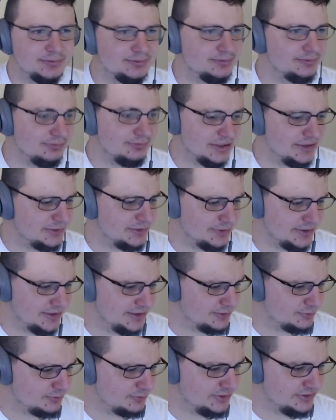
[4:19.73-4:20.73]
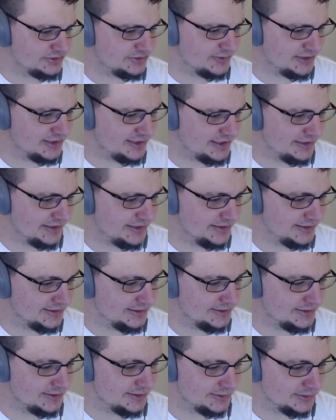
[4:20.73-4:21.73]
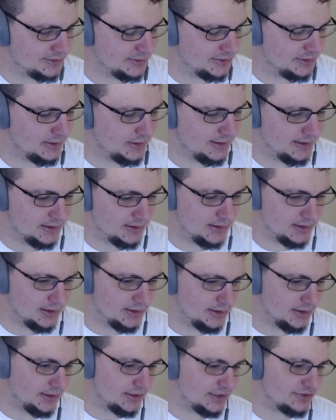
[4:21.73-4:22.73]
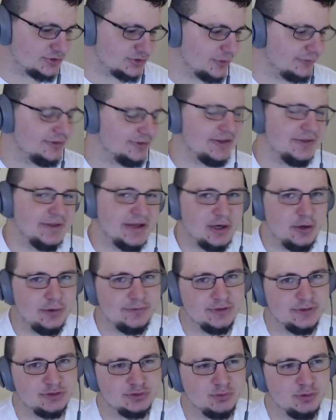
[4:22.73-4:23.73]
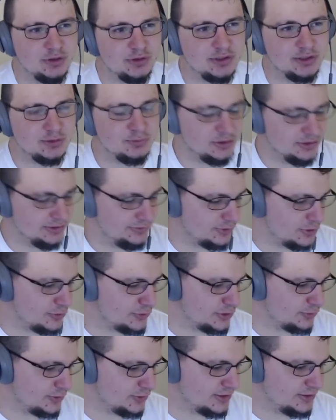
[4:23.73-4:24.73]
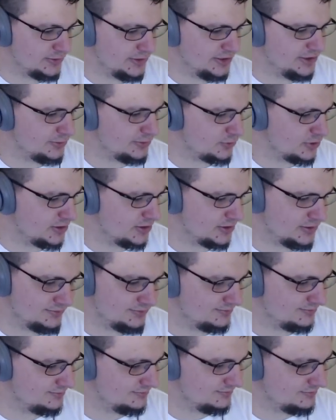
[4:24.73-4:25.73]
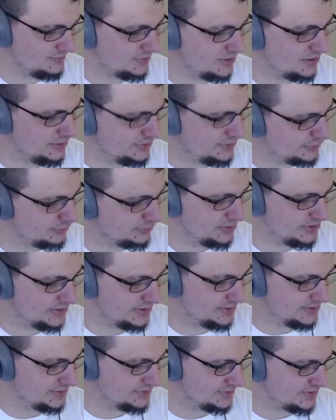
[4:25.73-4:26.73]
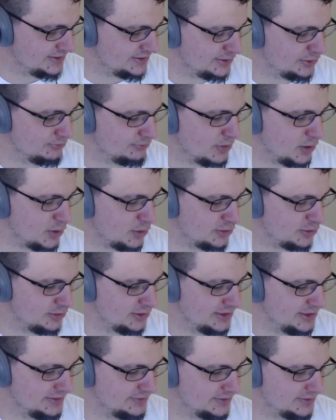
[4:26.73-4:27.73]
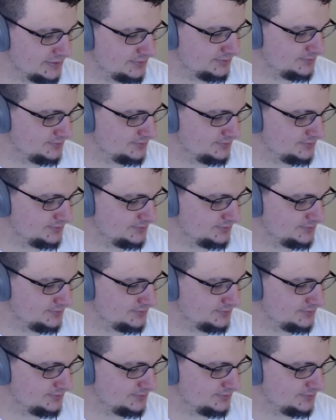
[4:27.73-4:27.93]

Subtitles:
But anyway, he can really spin it. I like the kid. He's going to fit in that offense well, can really throw it around. He can run a little bit. He's not no burner or anything.